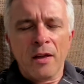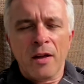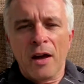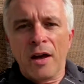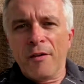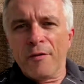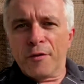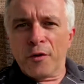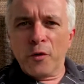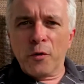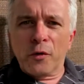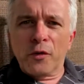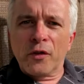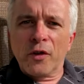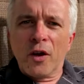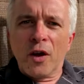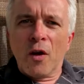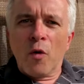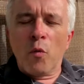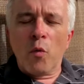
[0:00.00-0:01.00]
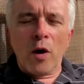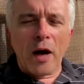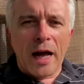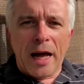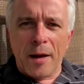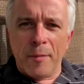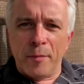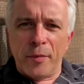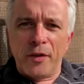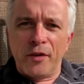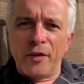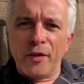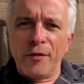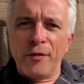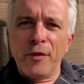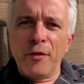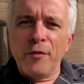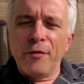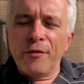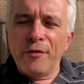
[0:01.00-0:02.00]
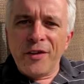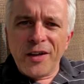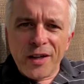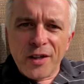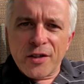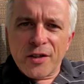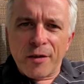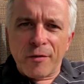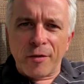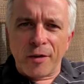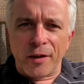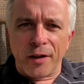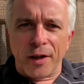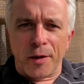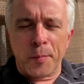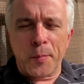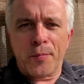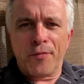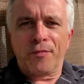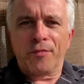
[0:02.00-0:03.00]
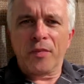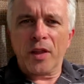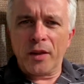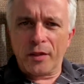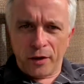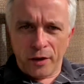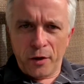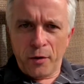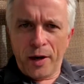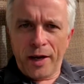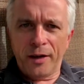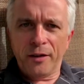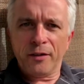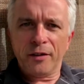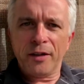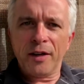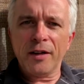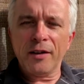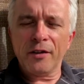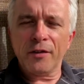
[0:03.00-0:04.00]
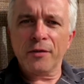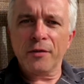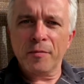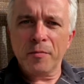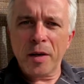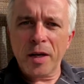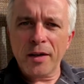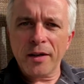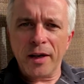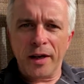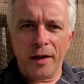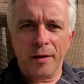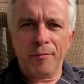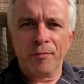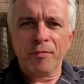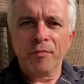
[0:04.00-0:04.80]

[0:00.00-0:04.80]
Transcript: Now, of course, what happens if you finish everything that you had on the list from Monday?